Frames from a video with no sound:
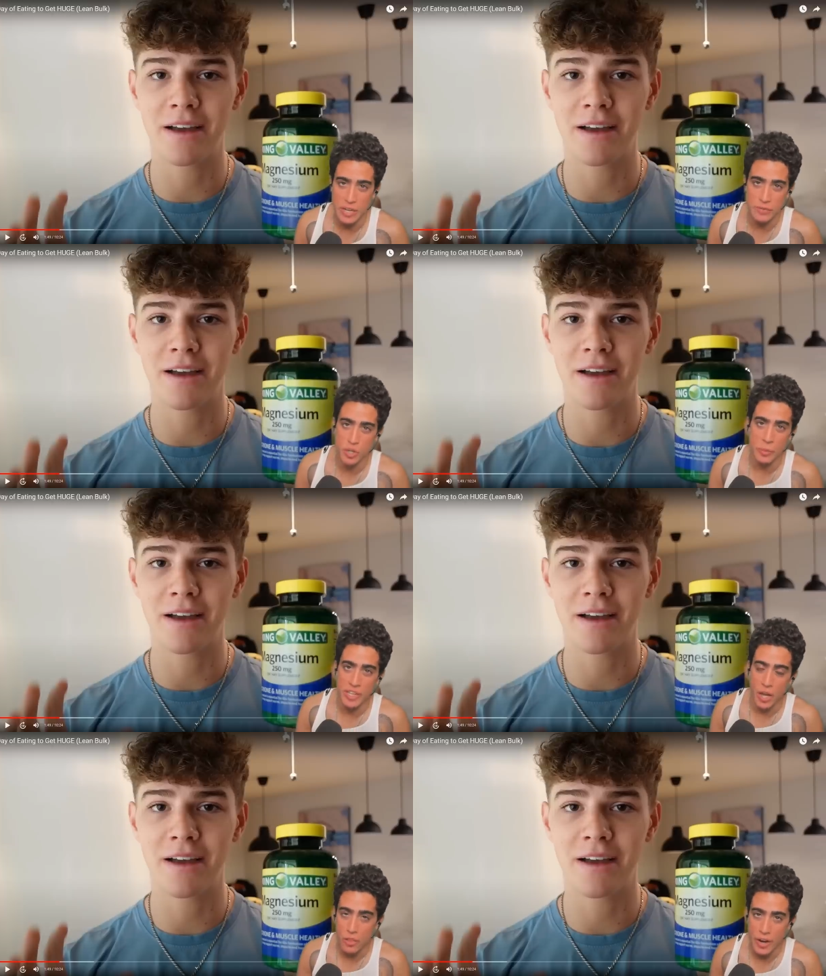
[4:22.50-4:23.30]
Speaker 1: have so many
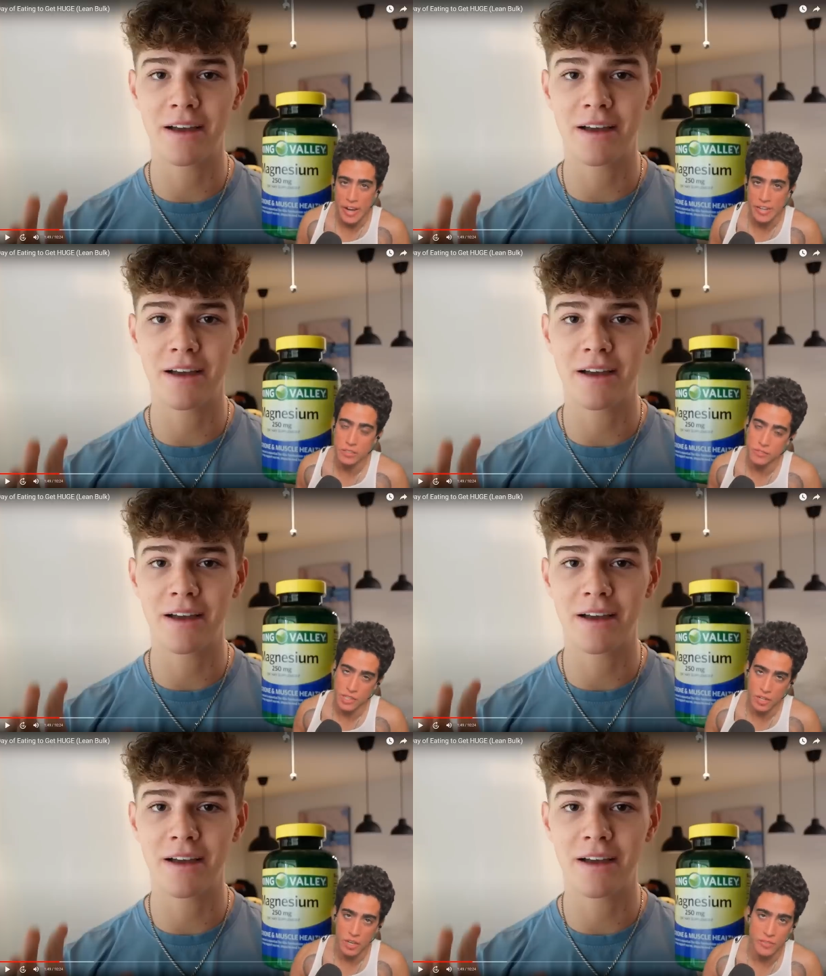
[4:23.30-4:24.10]
other additives and they
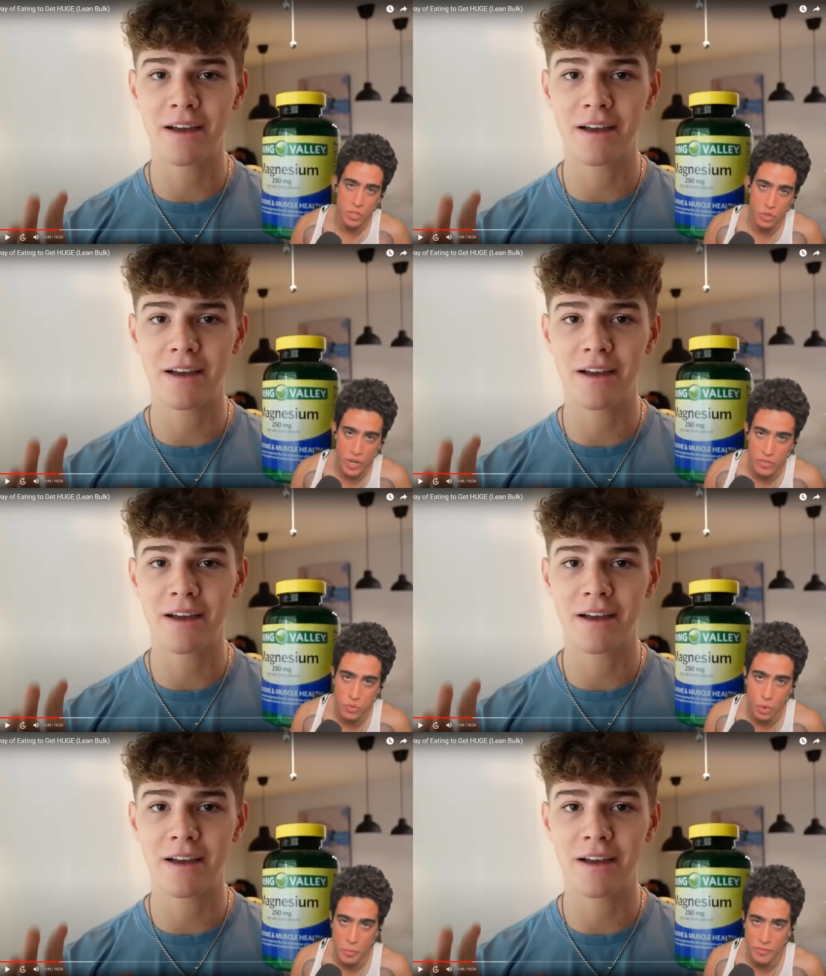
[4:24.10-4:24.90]
don't have the correct
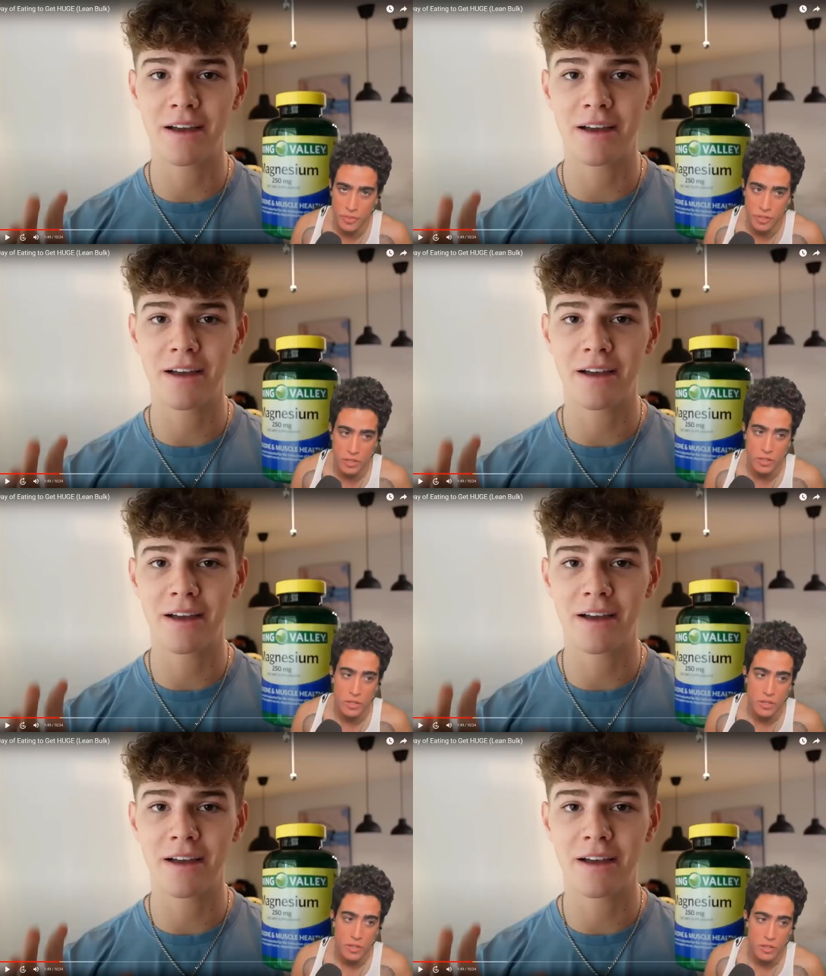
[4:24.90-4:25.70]
form of the
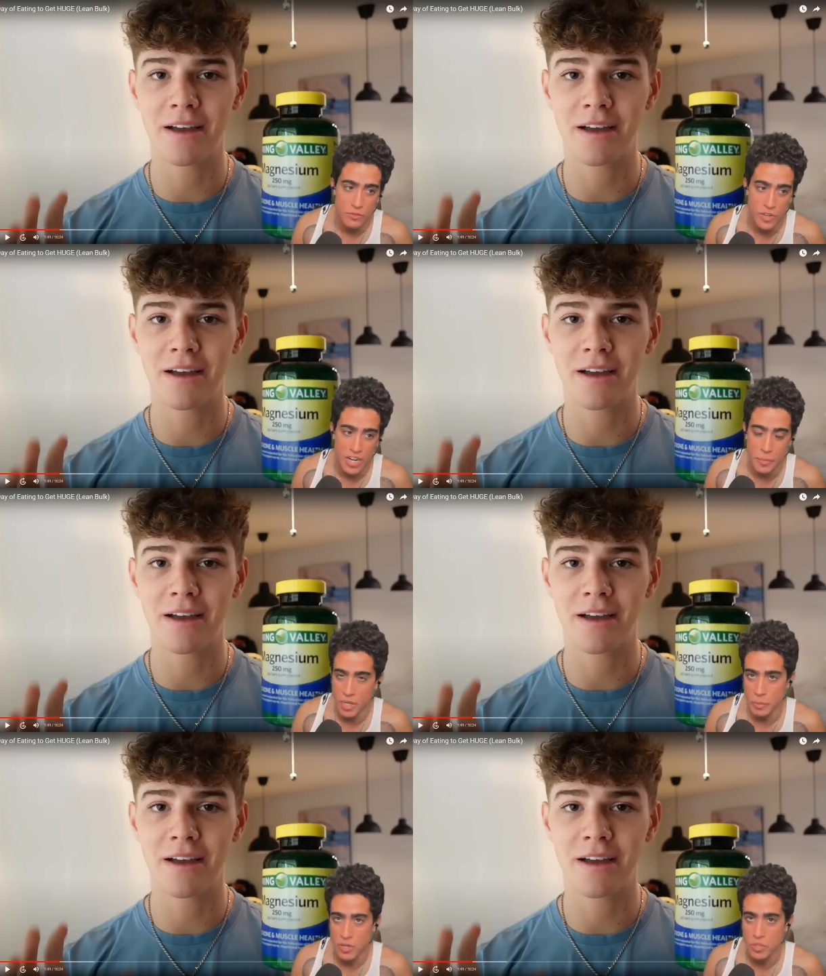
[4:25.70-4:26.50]
vitamin or
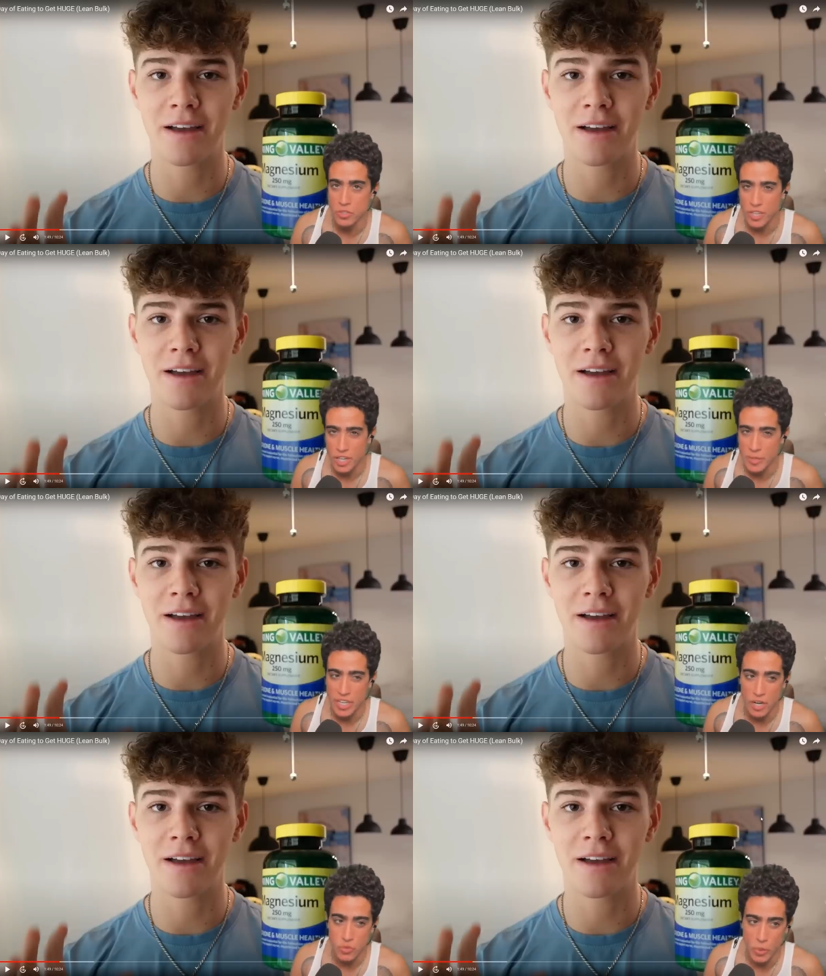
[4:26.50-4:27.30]
mineral. So you got to be
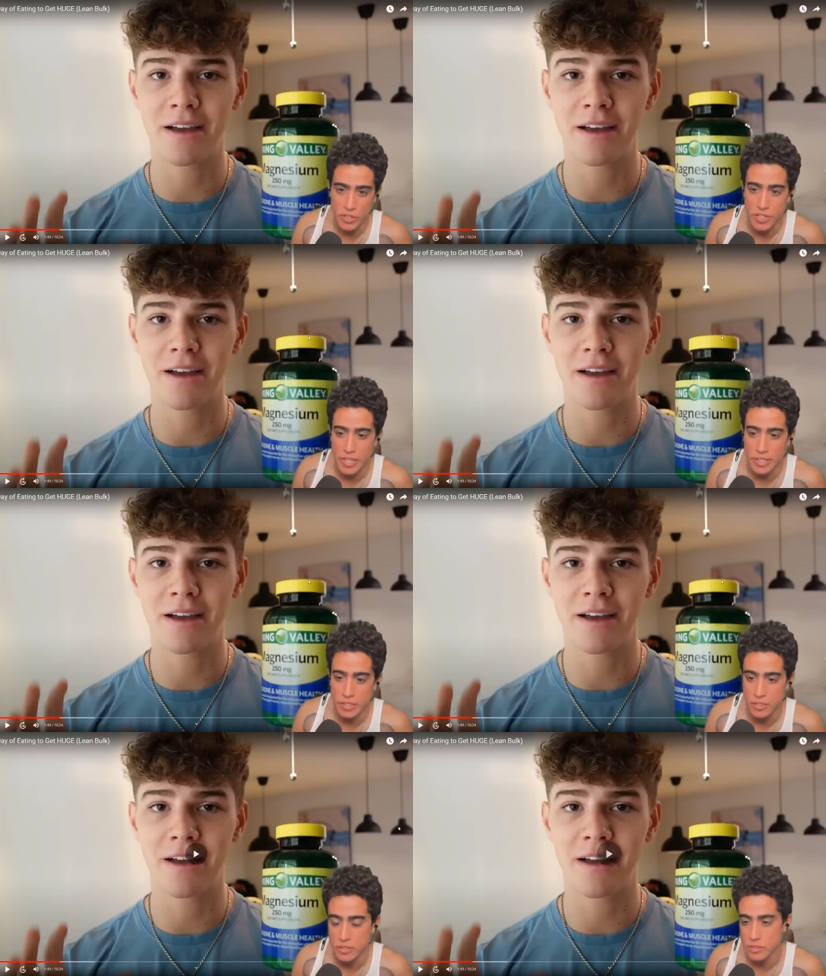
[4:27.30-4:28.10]
careful what you're
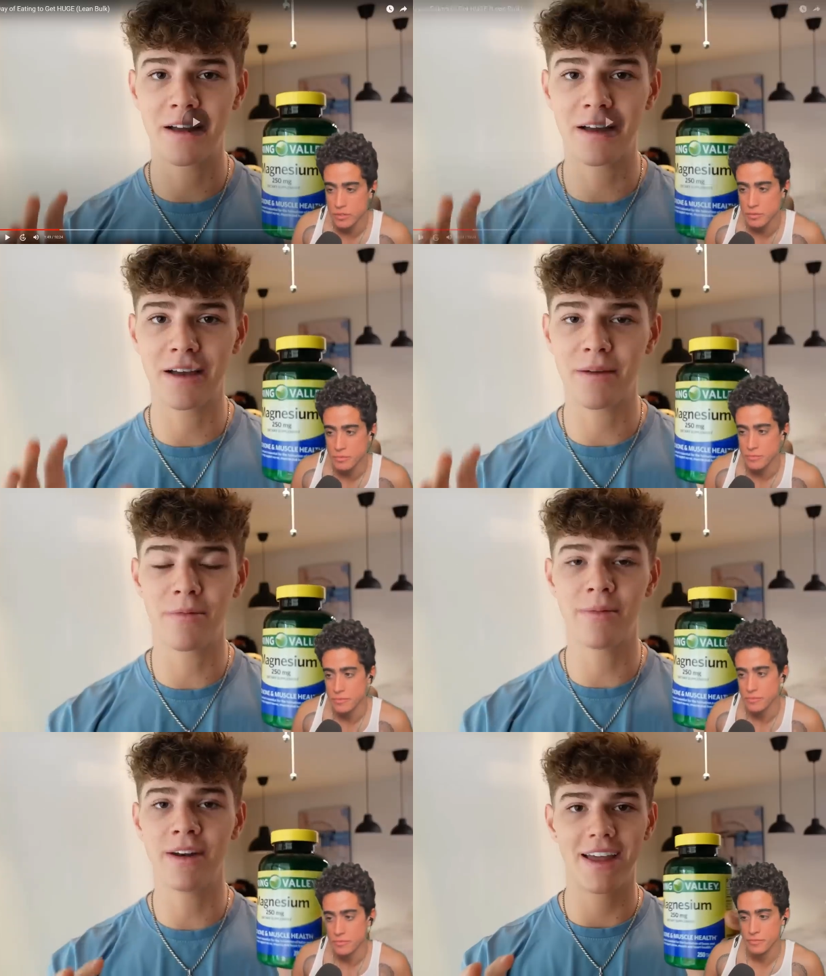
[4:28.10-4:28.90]
taking.
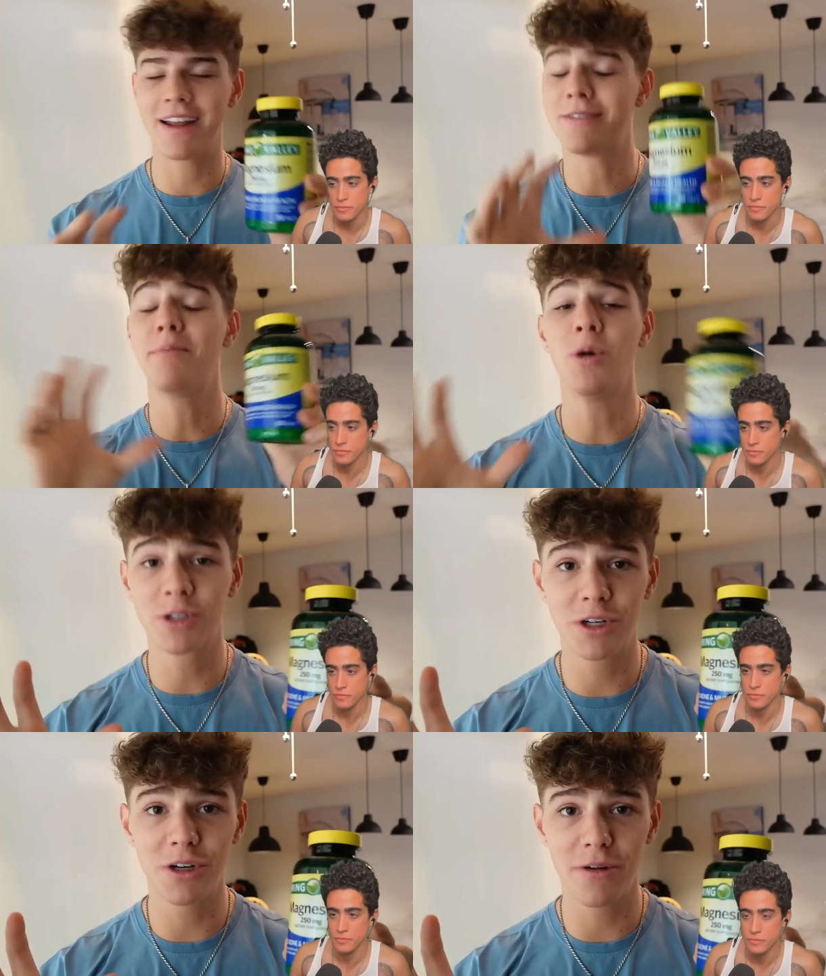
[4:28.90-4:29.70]
Speaker 2: Supplement. It has a
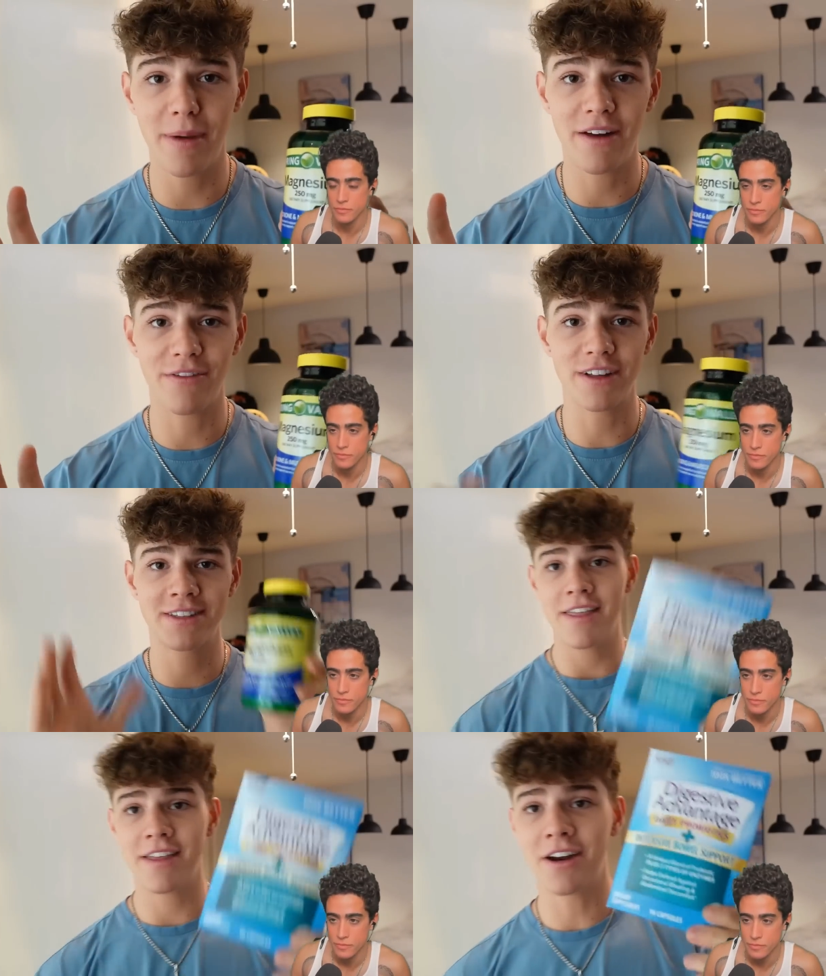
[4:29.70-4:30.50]
multitude of benefits.
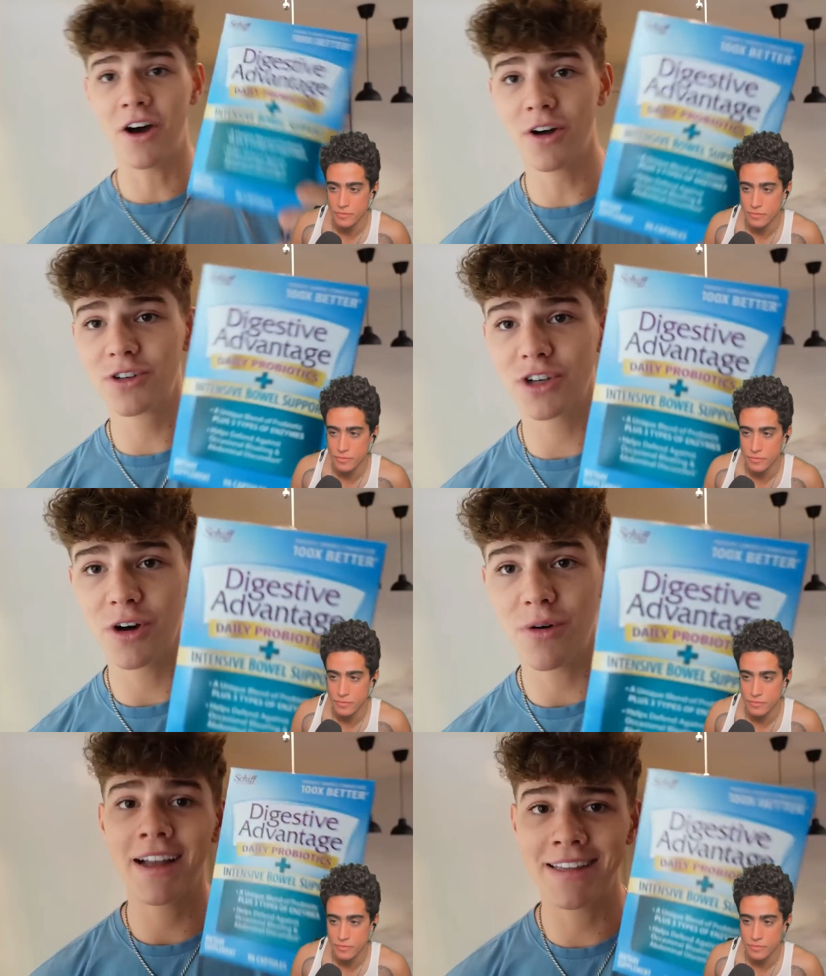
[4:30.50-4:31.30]
And then
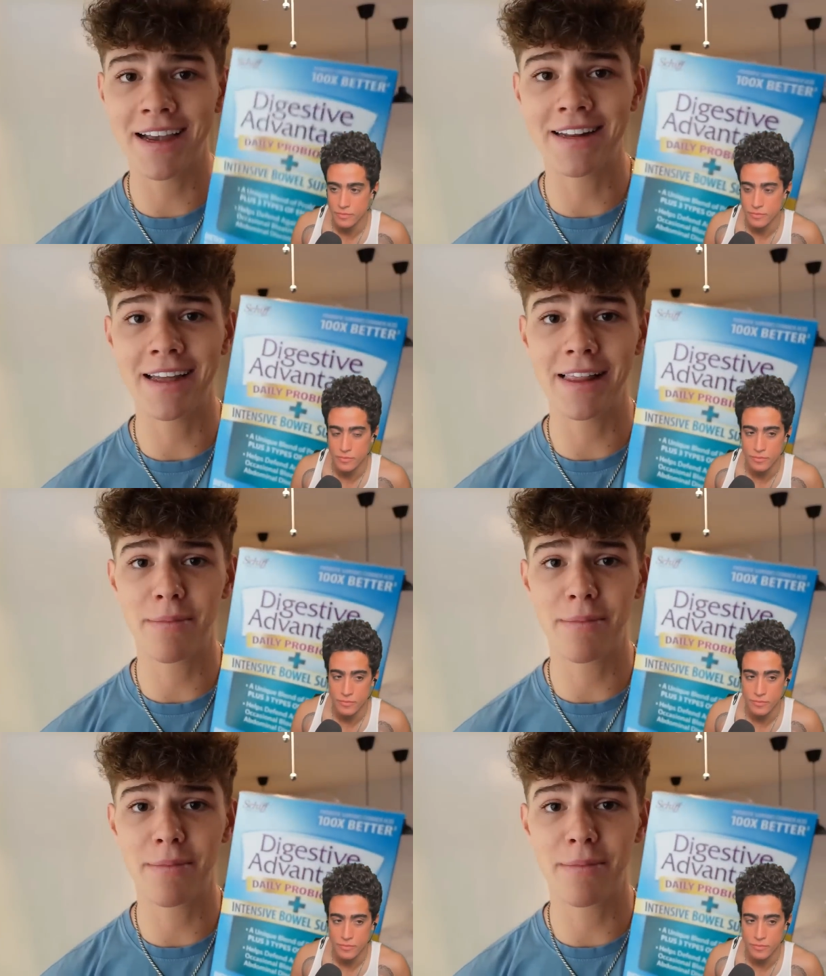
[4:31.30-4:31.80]
also I take a daily